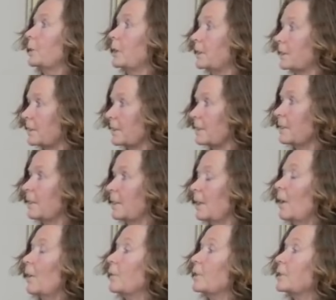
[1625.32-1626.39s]
It's
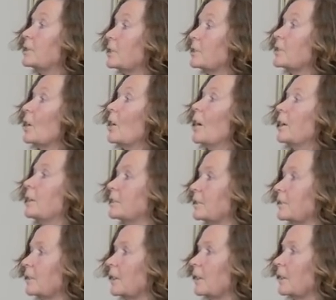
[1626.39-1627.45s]
the desire to
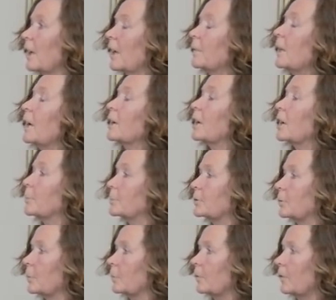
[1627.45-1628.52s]
think. And that comes
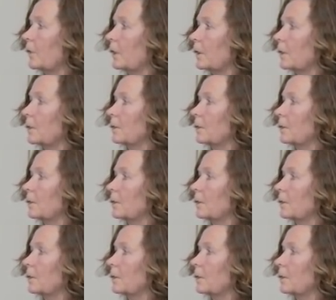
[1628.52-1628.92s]
from fear.